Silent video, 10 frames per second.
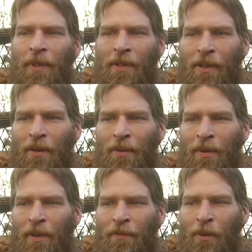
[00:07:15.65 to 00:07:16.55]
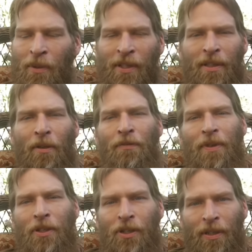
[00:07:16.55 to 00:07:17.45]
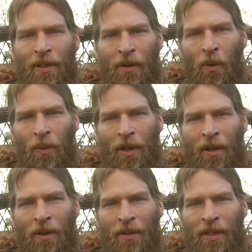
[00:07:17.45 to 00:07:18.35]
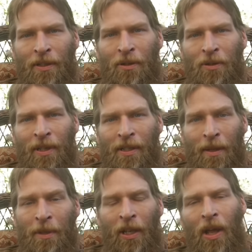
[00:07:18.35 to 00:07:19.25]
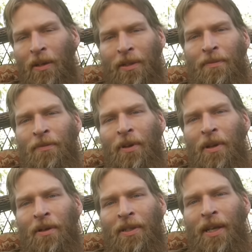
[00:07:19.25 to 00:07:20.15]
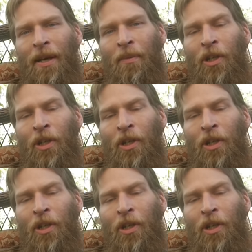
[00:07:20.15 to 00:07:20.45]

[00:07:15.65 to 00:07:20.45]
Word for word: So if it was selfish in hoarding all these nutrients, they'd be locked up for a long time.